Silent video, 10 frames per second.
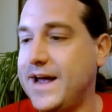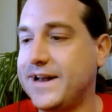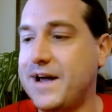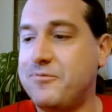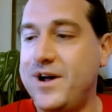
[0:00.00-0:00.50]

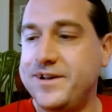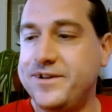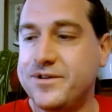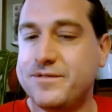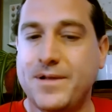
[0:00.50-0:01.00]
And I wanted
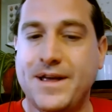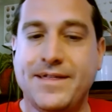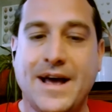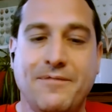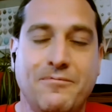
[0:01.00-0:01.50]
to explain
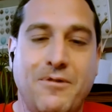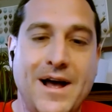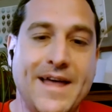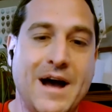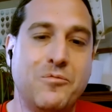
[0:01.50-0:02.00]
that
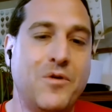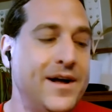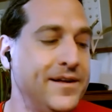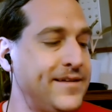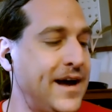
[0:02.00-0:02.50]
why that was.